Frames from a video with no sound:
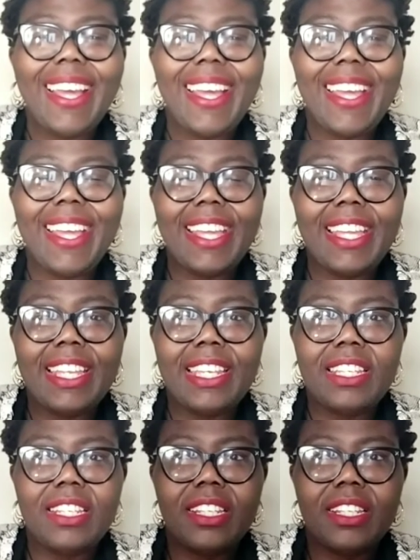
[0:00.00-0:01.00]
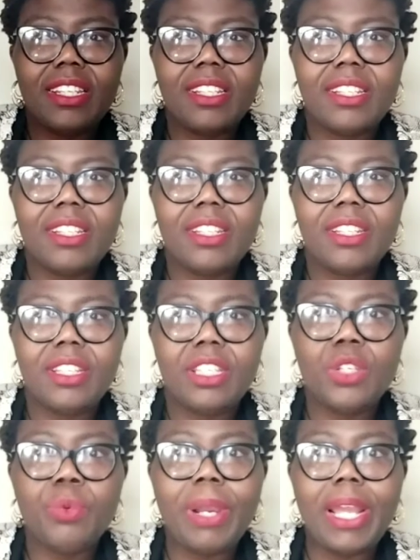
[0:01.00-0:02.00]
And
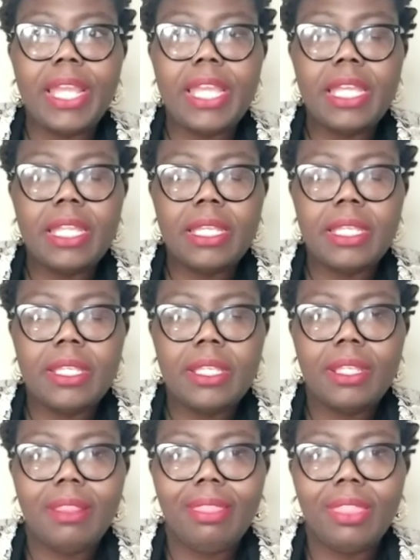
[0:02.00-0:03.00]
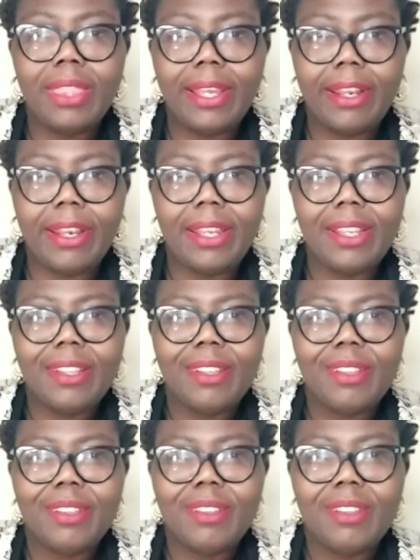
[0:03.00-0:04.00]
you are in there
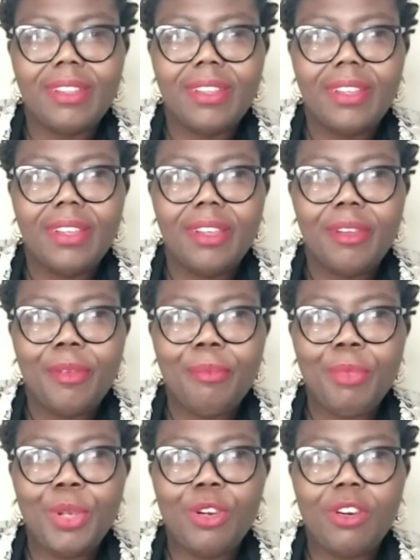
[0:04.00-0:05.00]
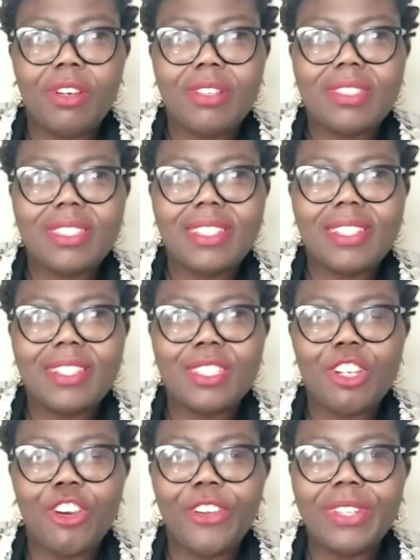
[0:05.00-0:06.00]
because it's
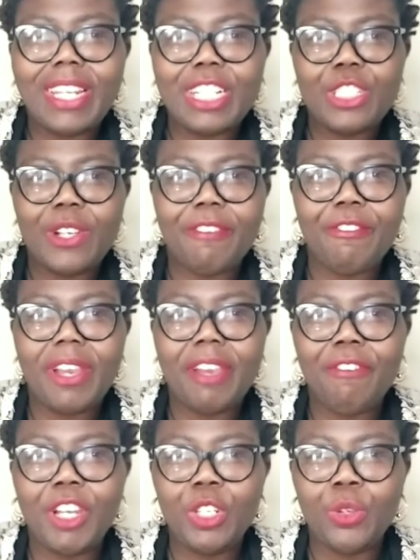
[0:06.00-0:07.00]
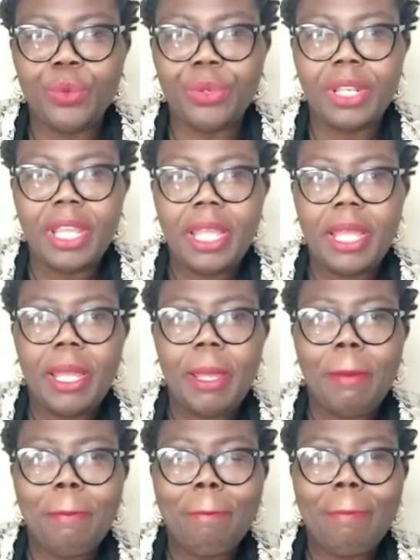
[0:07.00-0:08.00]
all that you have ever known.
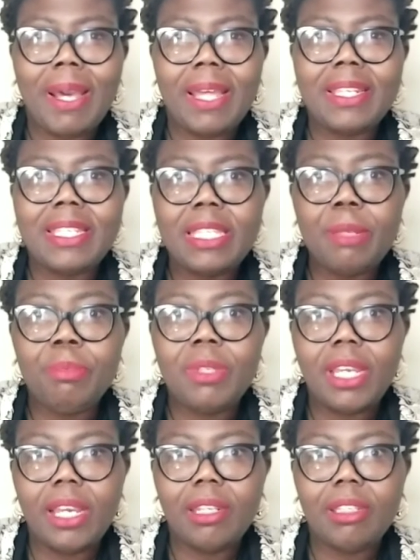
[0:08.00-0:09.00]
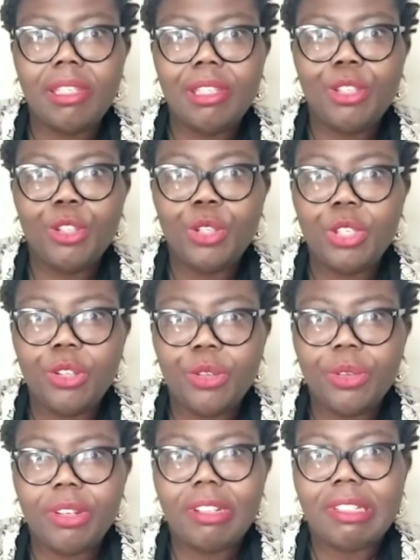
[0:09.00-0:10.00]
But deep down, you
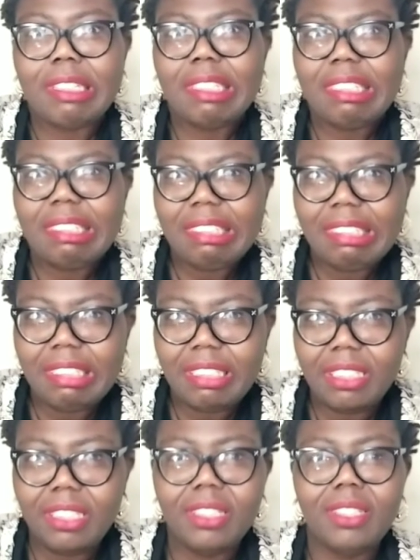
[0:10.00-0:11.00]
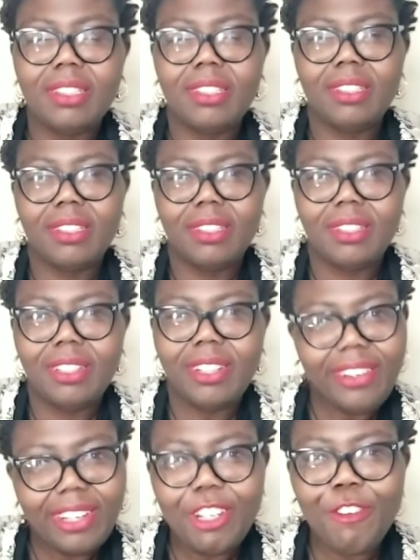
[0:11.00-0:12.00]
know, eh,
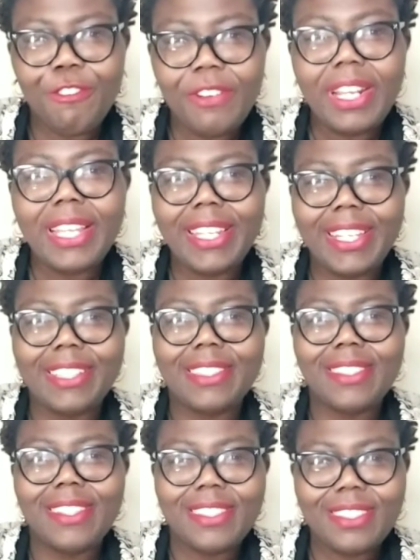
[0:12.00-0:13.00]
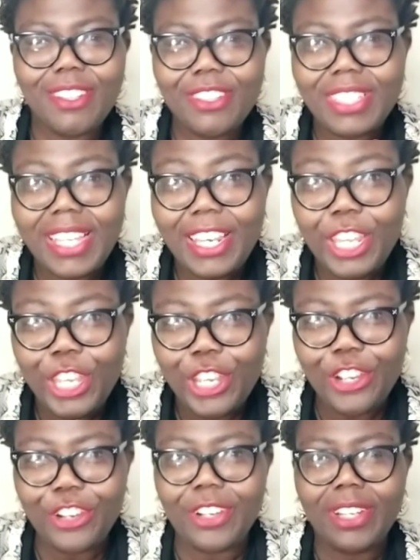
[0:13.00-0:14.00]
you are not feeling it. It's not in
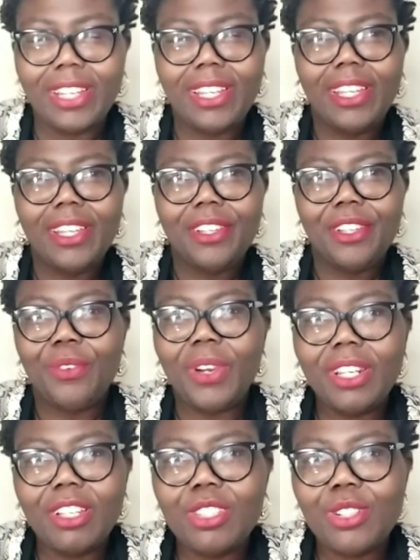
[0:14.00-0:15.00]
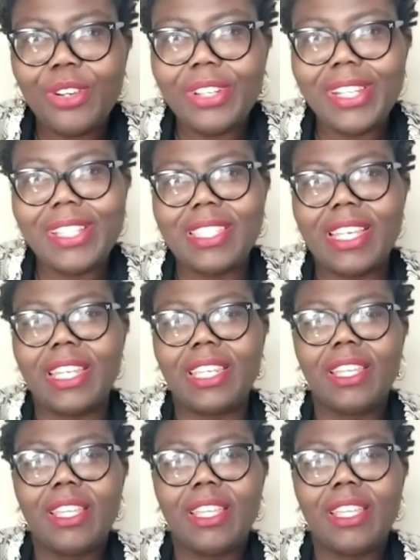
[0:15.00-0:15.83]
here. You are not connected.